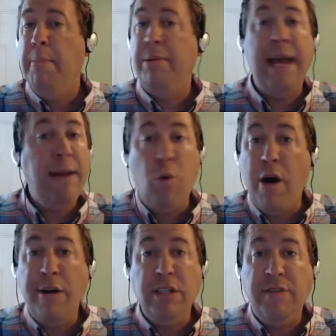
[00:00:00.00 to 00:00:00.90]
Plain
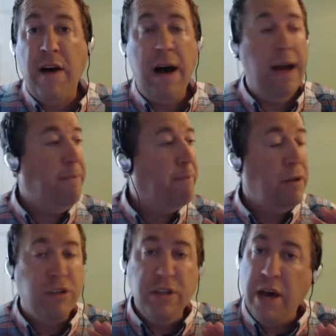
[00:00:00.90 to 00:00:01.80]
water is fine.
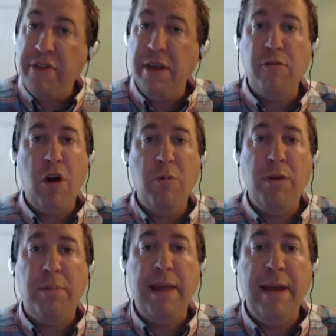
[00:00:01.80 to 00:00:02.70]
There's nothing wrong
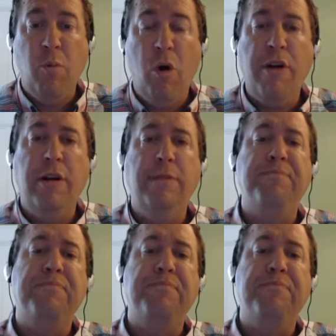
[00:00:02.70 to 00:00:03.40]
with plain water.